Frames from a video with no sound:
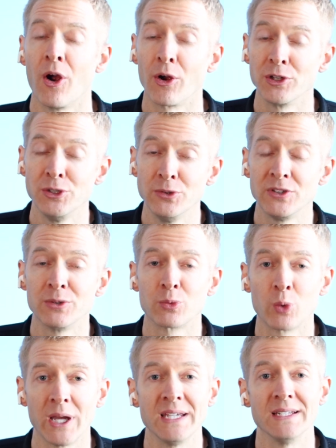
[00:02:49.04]
are using
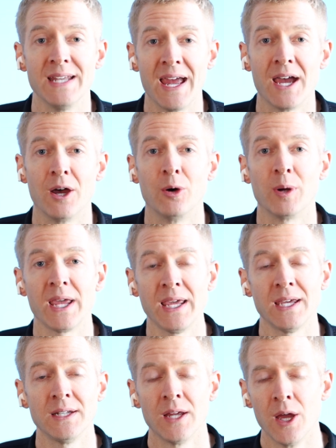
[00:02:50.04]
right now
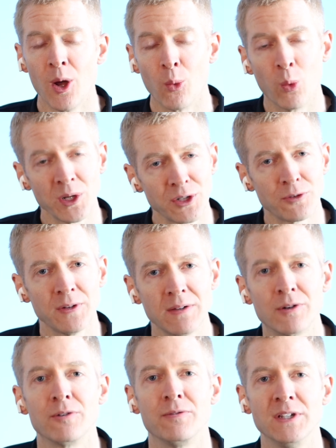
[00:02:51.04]
and what your
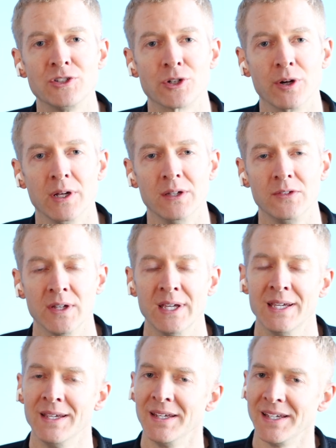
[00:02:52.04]
favorite feature is.
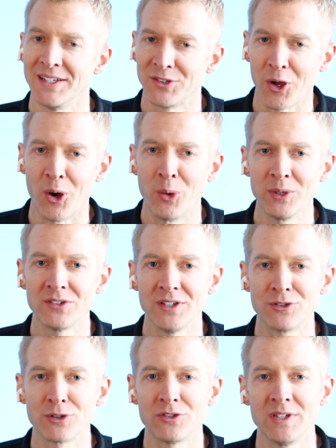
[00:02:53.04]
It's always
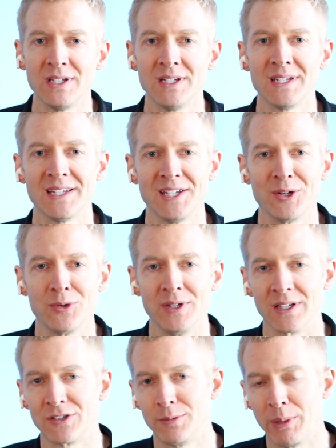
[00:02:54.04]
interesting to hear the
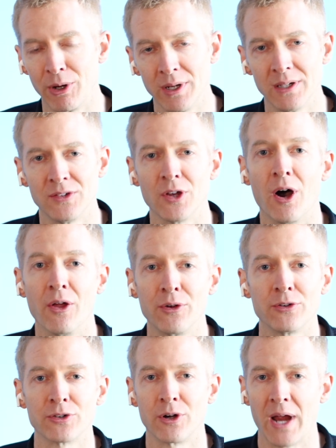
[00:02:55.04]
experience
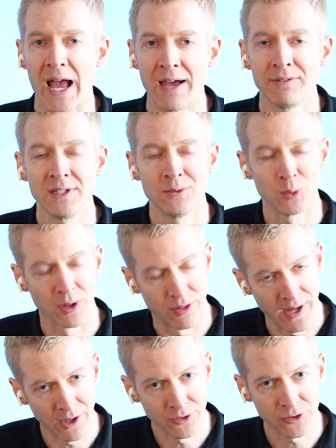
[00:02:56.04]
others are having with
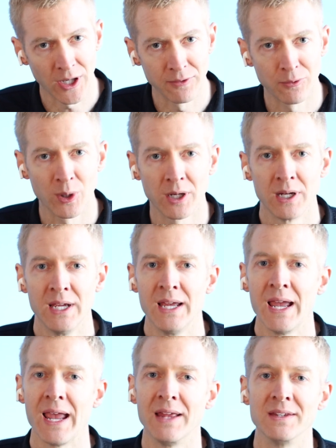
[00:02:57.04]
their software,
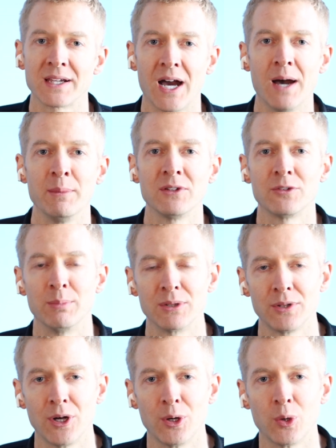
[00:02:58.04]
and the comments
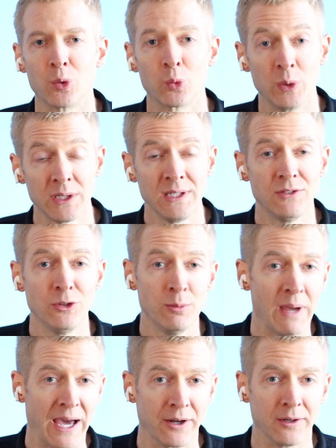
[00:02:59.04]
below really do
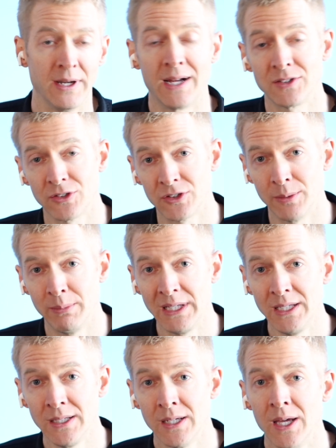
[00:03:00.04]
matter, not just to
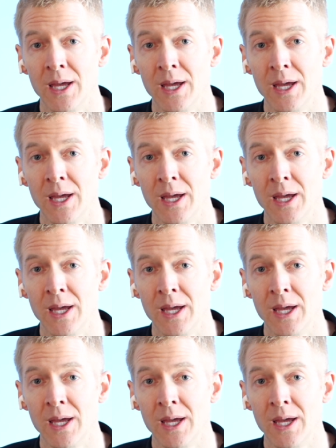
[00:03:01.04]
me,